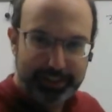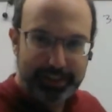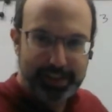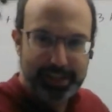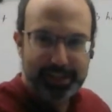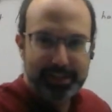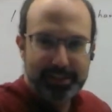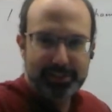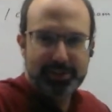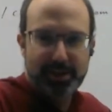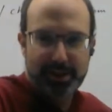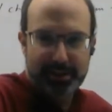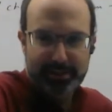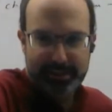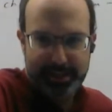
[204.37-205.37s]
in this
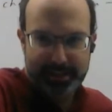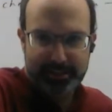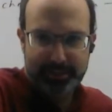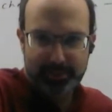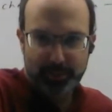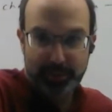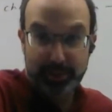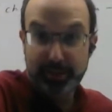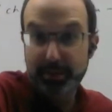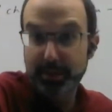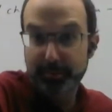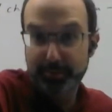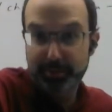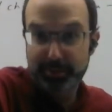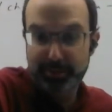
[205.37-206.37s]
context, with the
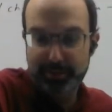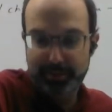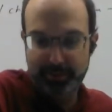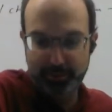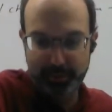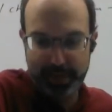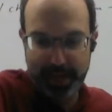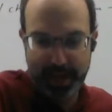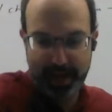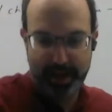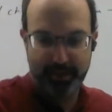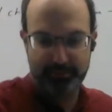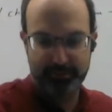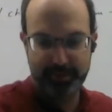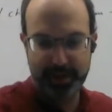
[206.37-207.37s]
numbers that we
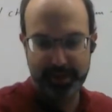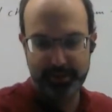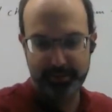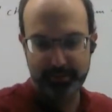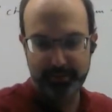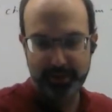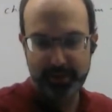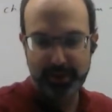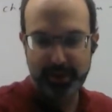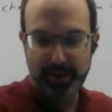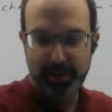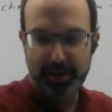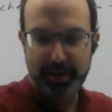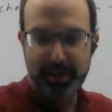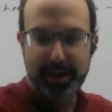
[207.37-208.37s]
have, right,
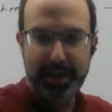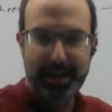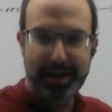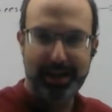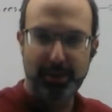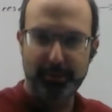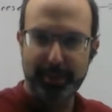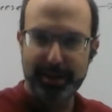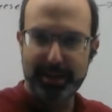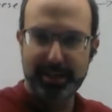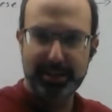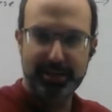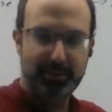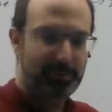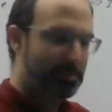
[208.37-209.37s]
how many
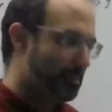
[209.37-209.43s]
can we